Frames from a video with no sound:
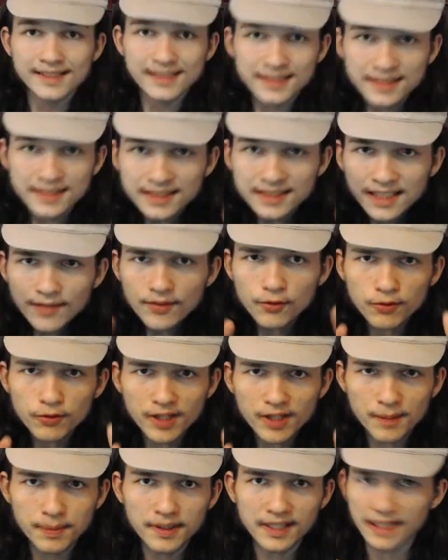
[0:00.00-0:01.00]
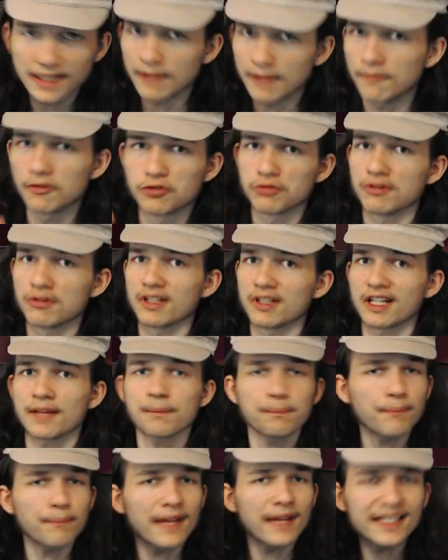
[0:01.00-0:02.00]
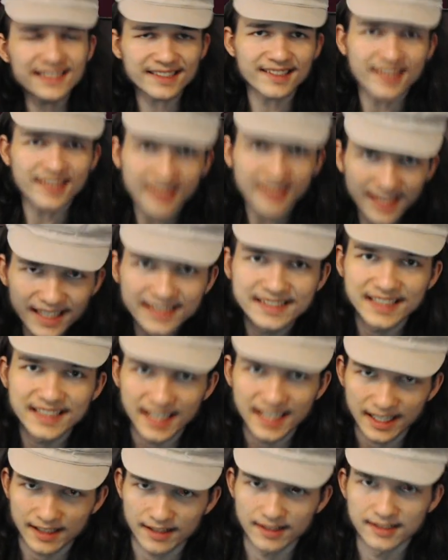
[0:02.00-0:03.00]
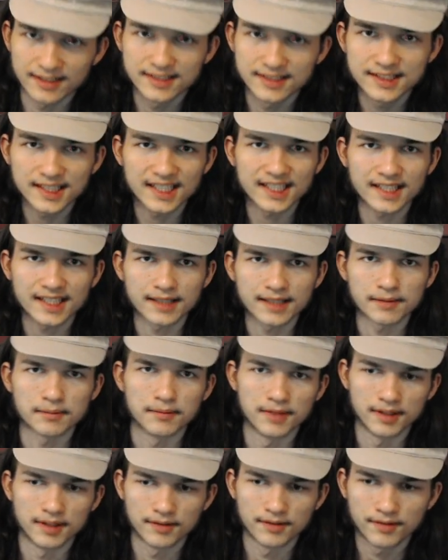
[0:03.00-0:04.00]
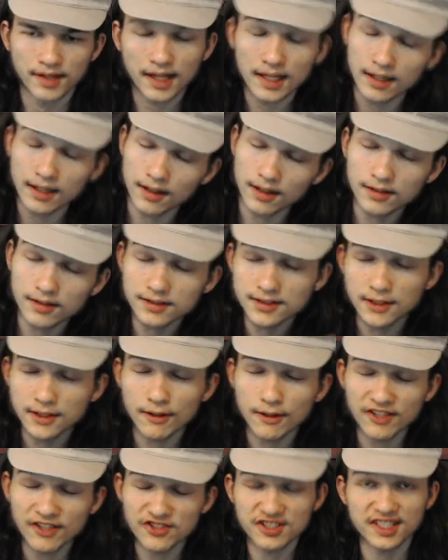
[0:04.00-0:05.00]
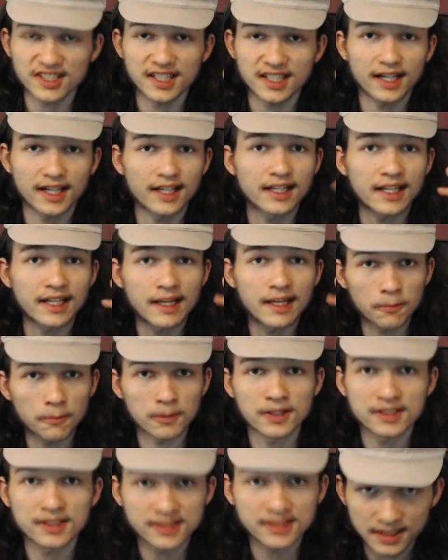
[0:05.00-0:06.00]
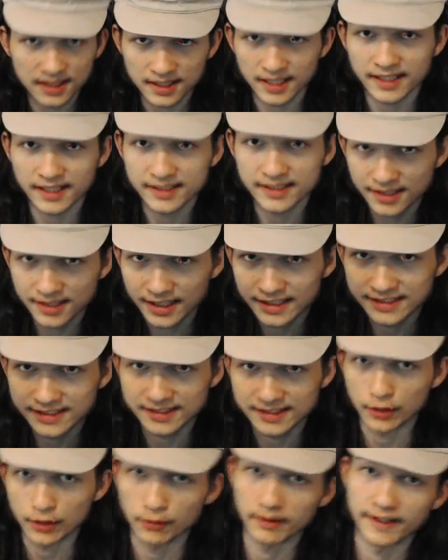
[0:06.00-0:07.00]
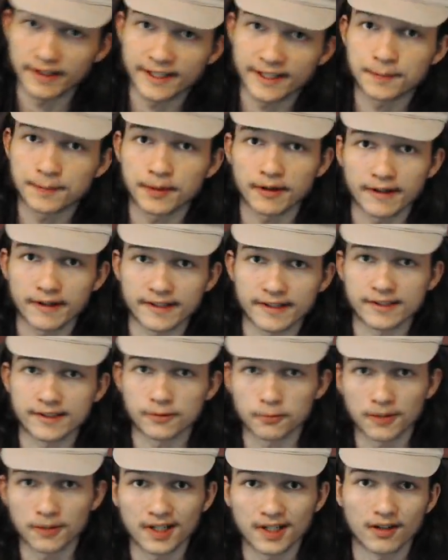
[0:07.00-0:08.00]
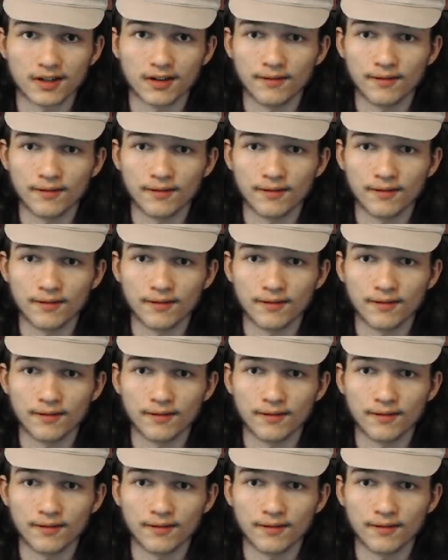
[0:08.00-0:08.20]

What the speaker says: 720p was running basically exactly the same. And also, I should add, it was a nicely stuttery experience as well.